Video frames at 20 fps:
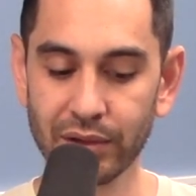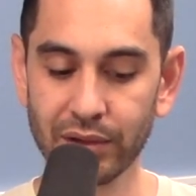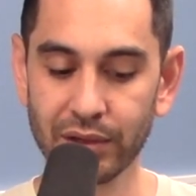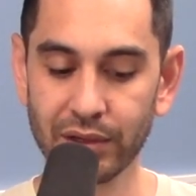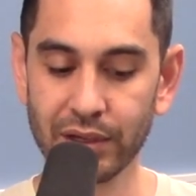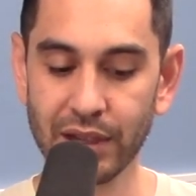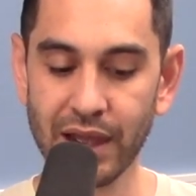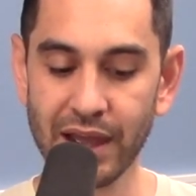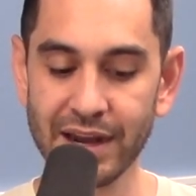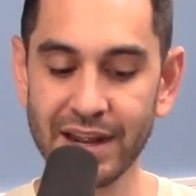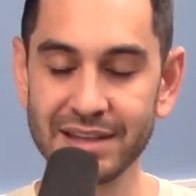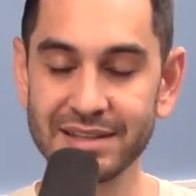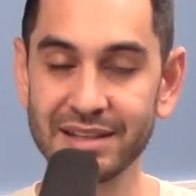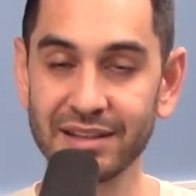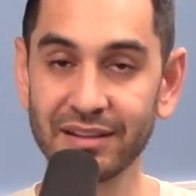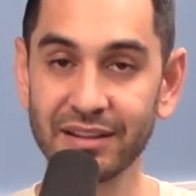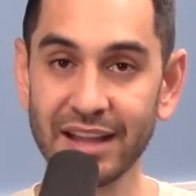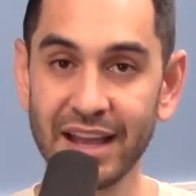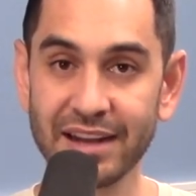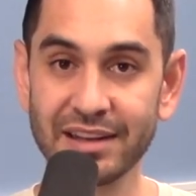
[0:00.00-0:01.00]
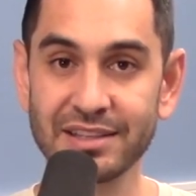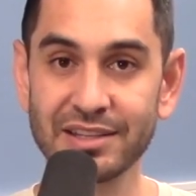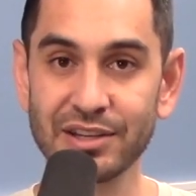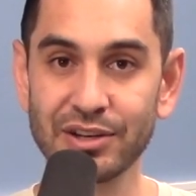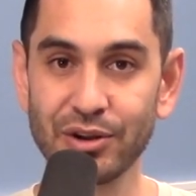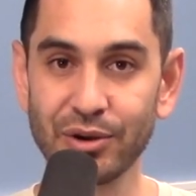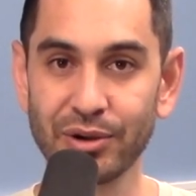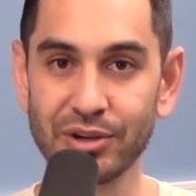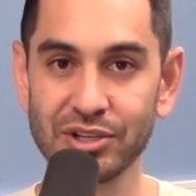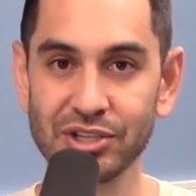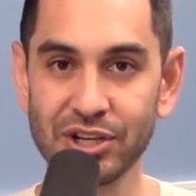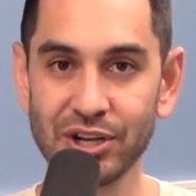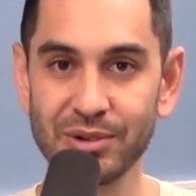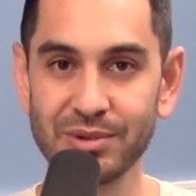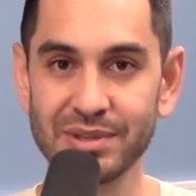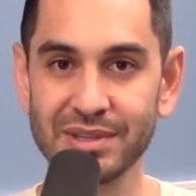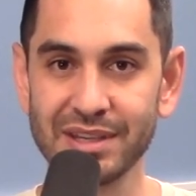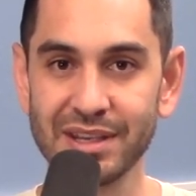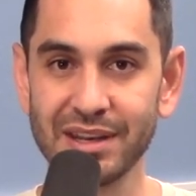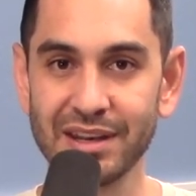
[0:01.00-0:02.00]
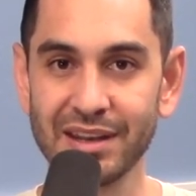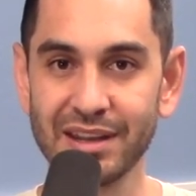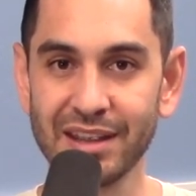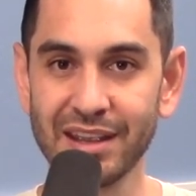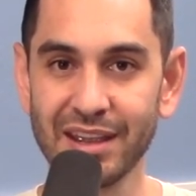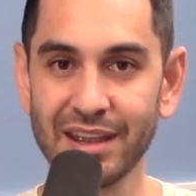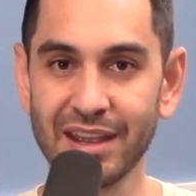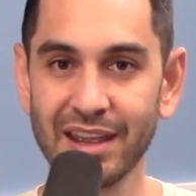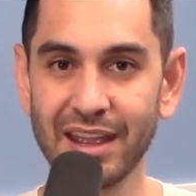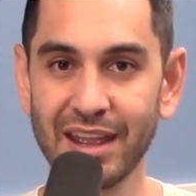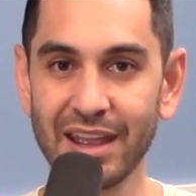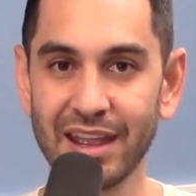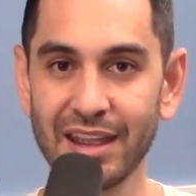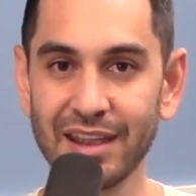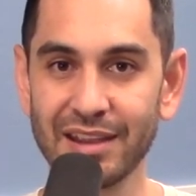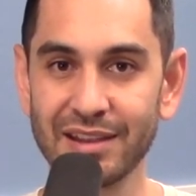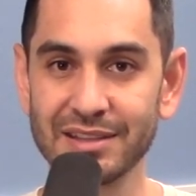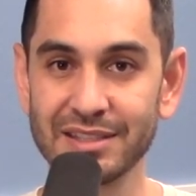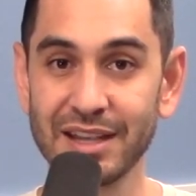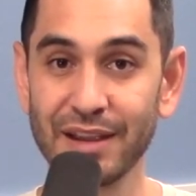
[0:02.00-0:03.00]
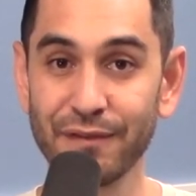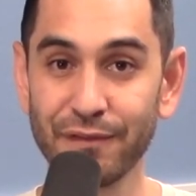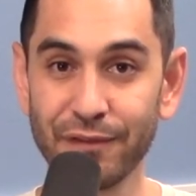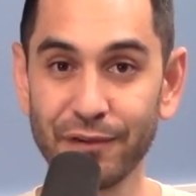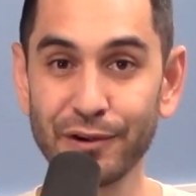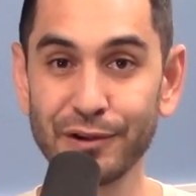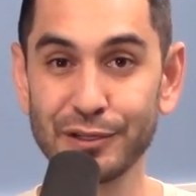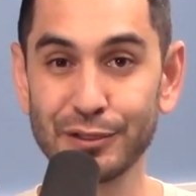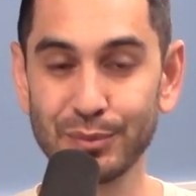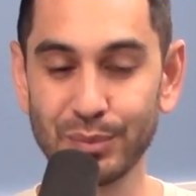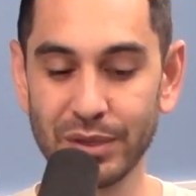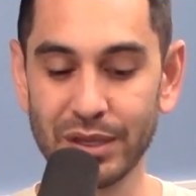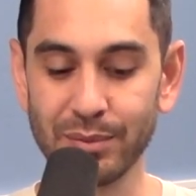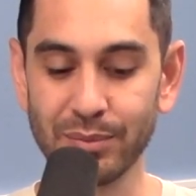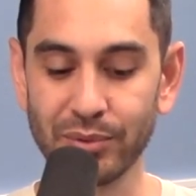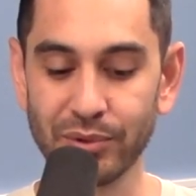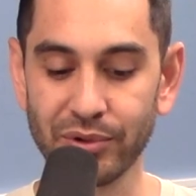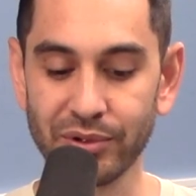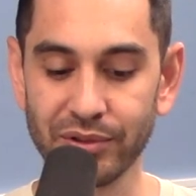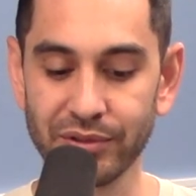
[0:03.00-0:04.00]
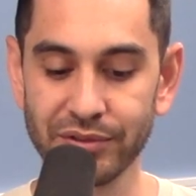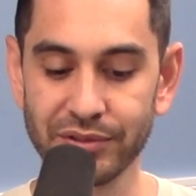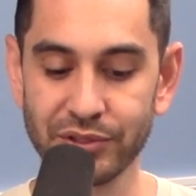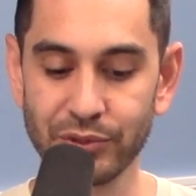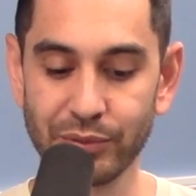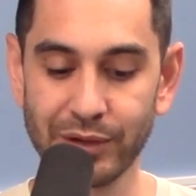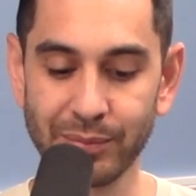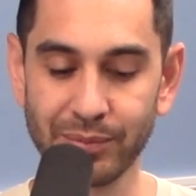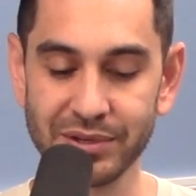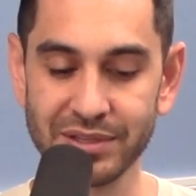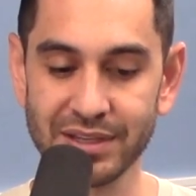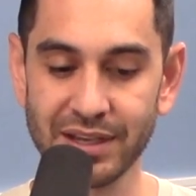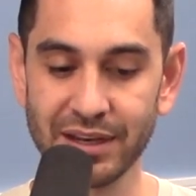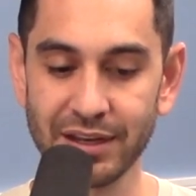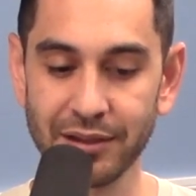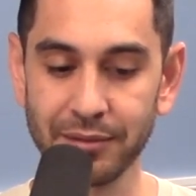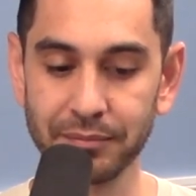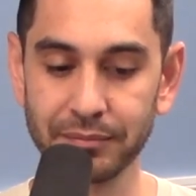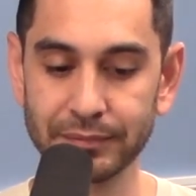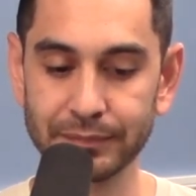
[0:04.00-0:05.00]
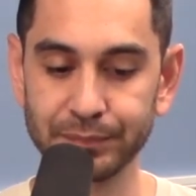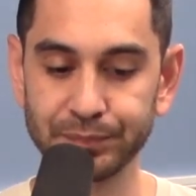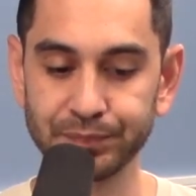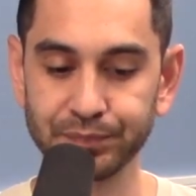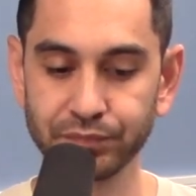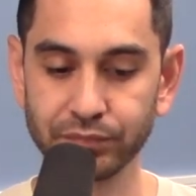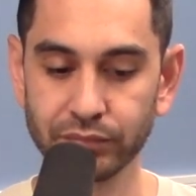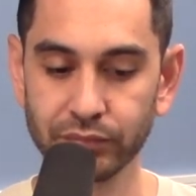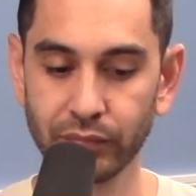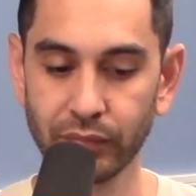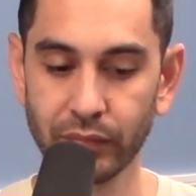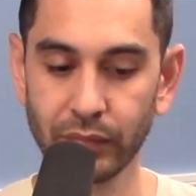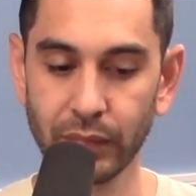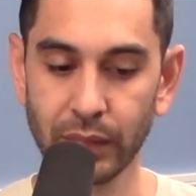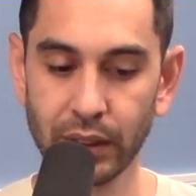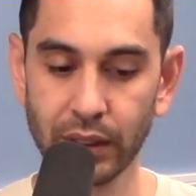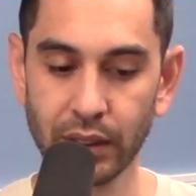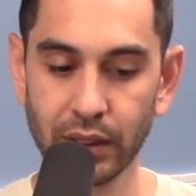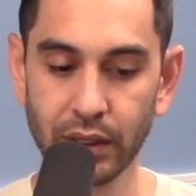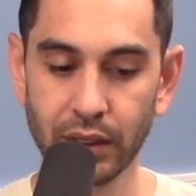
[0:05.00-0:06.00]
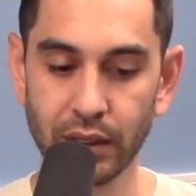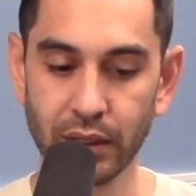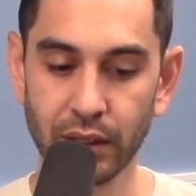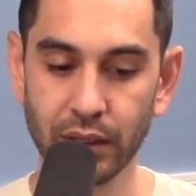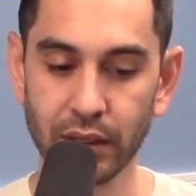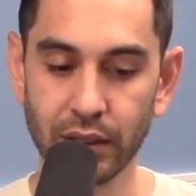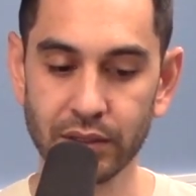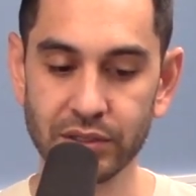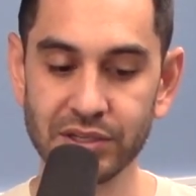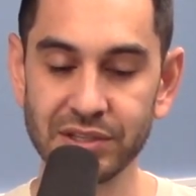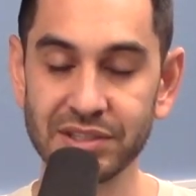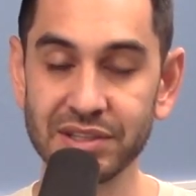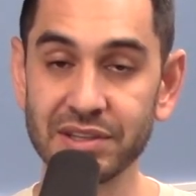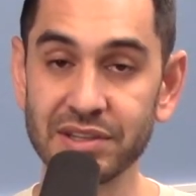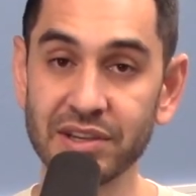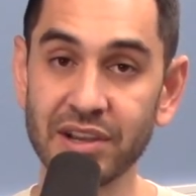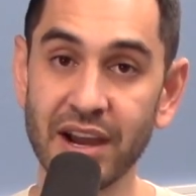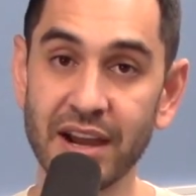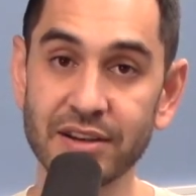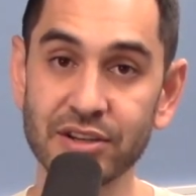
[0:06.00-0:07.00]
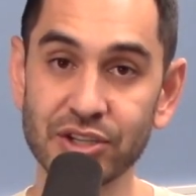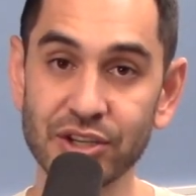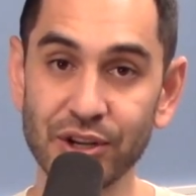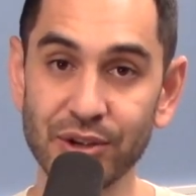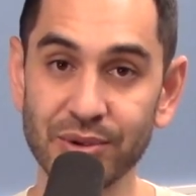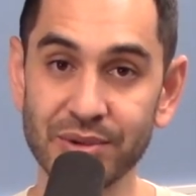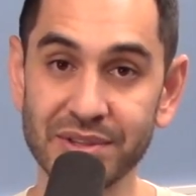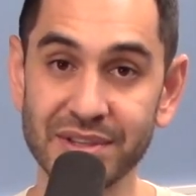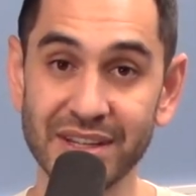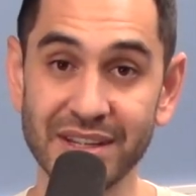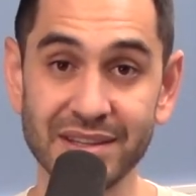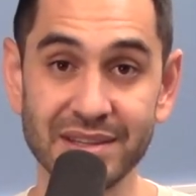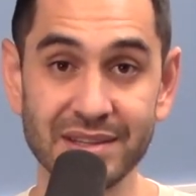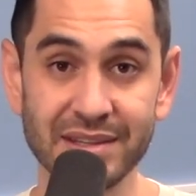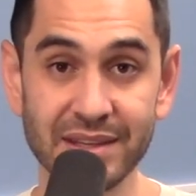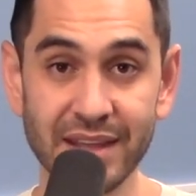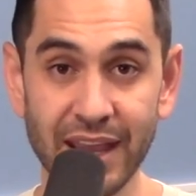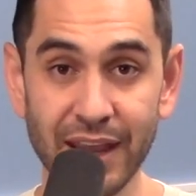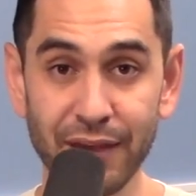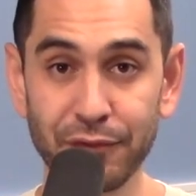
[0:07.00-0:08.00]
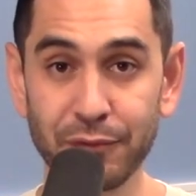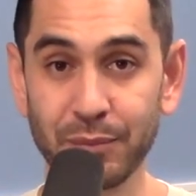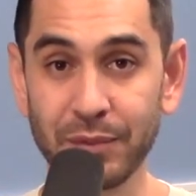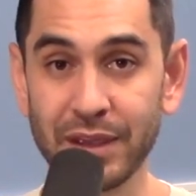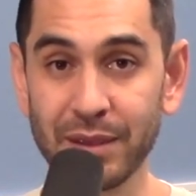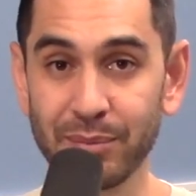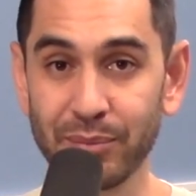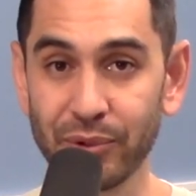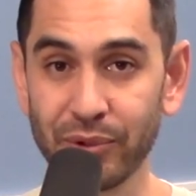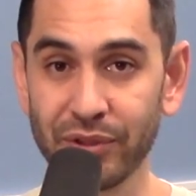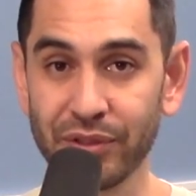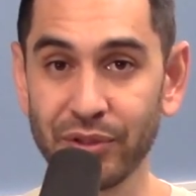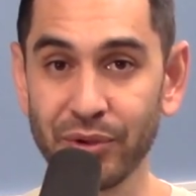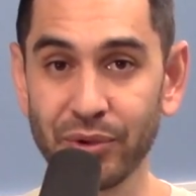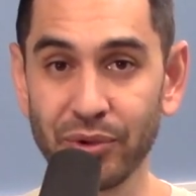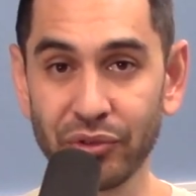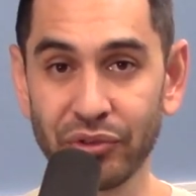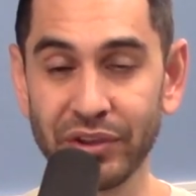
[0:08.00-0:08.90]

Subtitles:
God has elected or chosen a diverse people to represent him. Just as God chose enslaved people in the Old